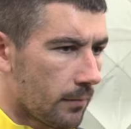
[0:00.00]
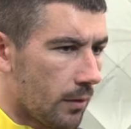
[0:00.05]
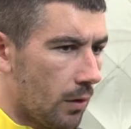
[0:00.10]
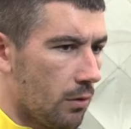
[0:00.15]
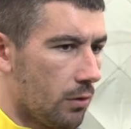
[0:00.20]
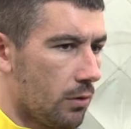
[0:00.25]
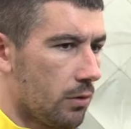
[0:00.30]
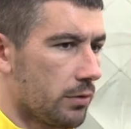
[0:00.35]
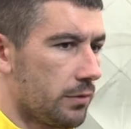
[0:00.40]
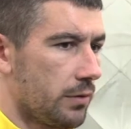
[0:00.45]

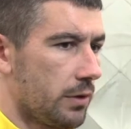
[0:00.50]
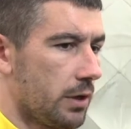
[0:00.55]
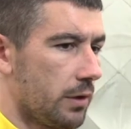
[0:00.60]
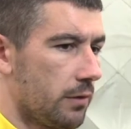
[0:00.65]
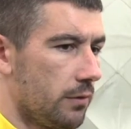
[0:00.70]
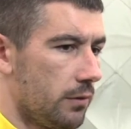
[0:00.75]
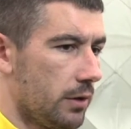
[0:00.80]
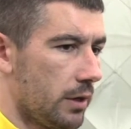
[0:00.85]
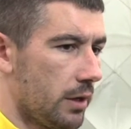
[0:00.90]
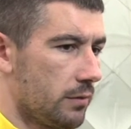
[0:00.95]
Of course,
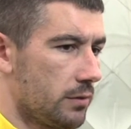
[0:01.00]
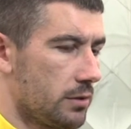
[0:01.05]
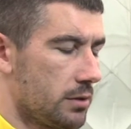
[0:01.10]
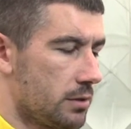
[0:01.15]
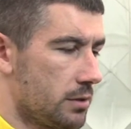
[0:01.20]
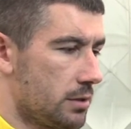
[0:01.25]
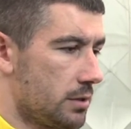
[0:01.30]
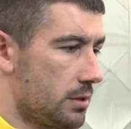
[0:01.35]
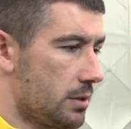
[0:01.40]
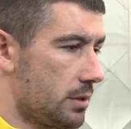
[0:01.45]
we have
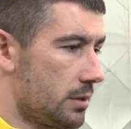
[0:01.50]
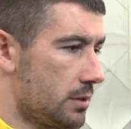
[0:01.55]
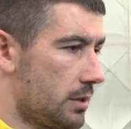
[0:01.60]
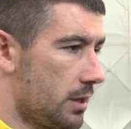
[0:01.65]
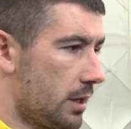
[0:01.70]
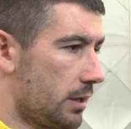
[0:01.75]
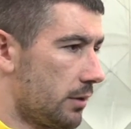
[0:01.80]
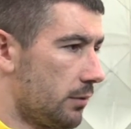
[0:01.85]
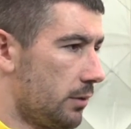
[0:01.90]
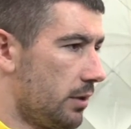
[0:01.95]
to
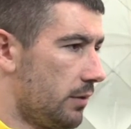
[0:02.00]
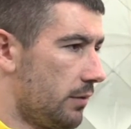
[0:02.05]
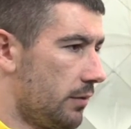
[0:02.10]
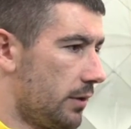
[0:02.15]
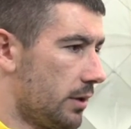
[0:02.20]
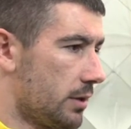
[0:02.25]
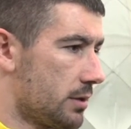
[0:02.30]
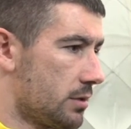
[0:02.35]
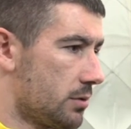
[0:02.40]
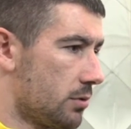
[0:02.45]
start with the
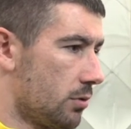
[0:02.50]
first.